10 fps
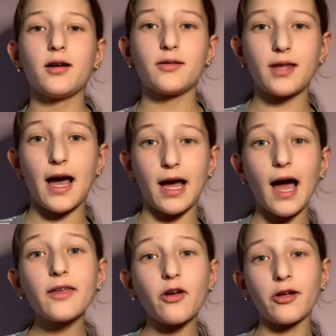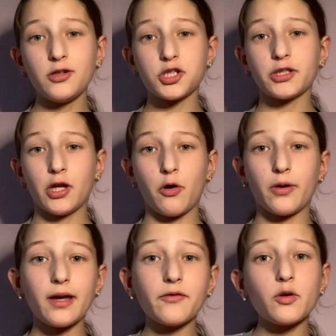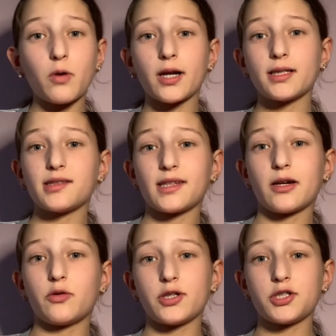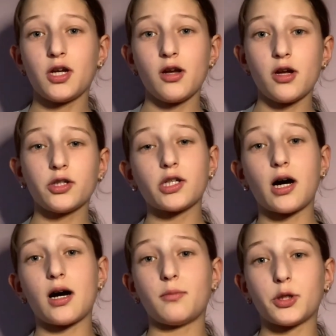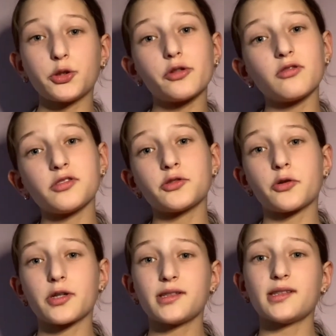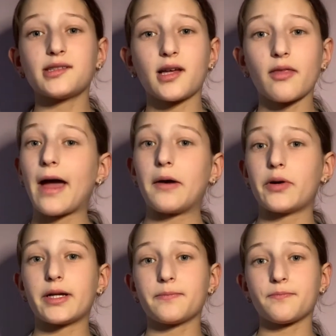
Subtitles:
that I thought you should know if you want to distinguish turtles or tortoises that way.